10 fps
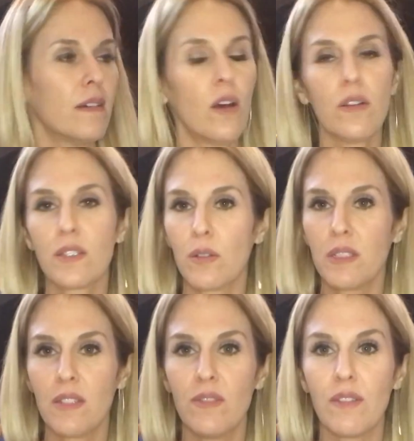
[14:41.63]
all
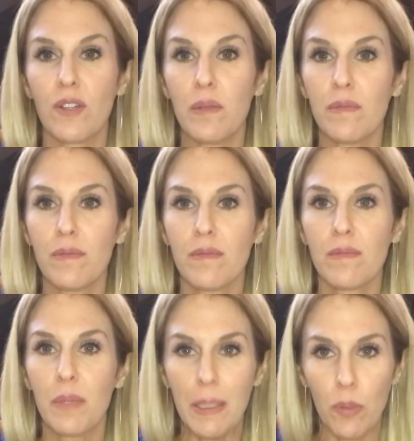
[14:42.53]
sorts of different
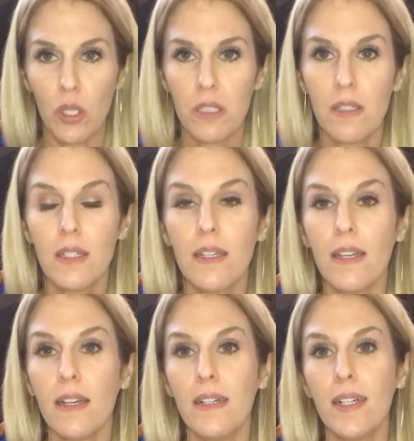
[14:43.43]
people.
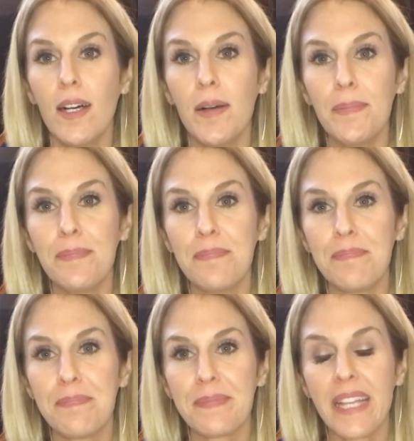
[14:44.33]

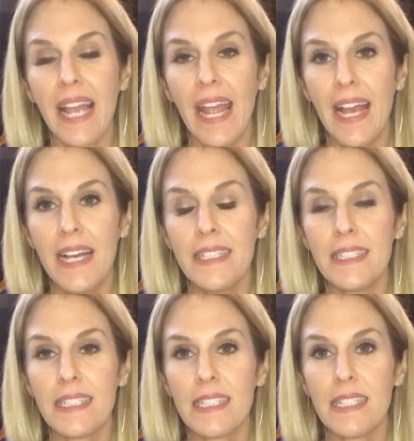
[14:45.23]
Um,
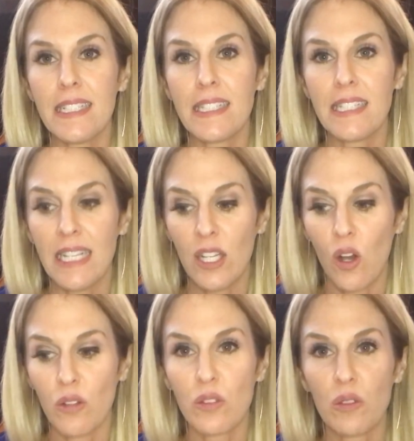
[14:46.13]
and seeing
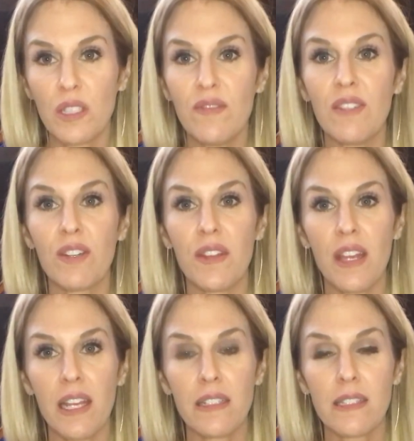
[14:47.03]
all sorts of different
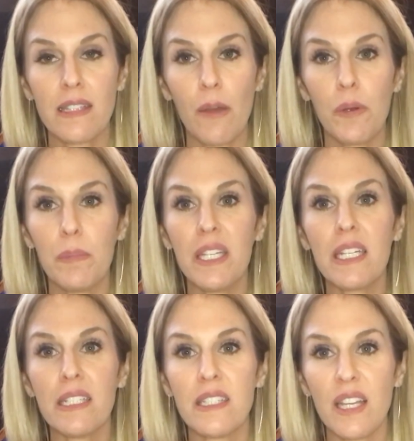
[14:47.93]
things that would be
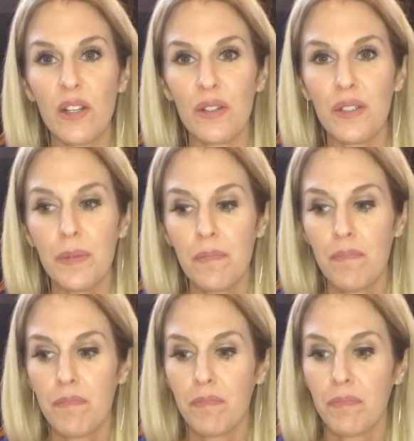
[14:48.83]
considered
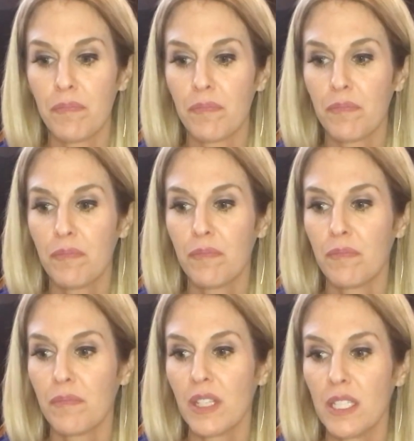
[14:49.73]

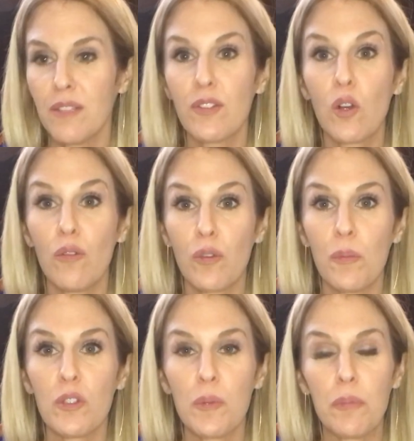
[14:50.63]
difficult for
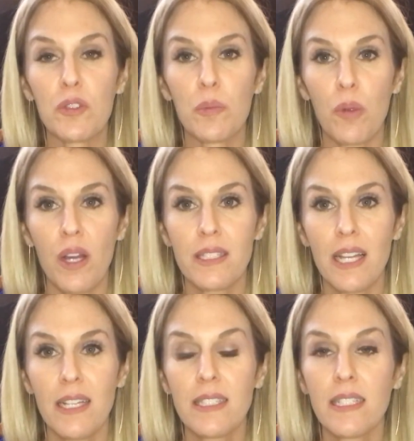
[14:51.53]
most people to
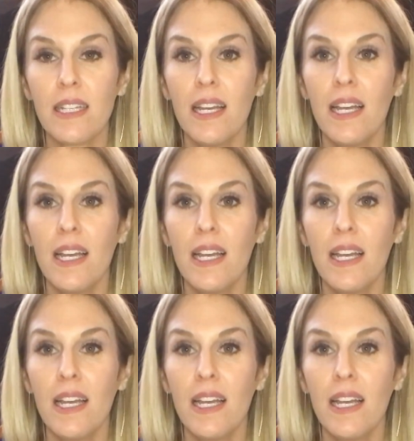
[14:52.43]
process.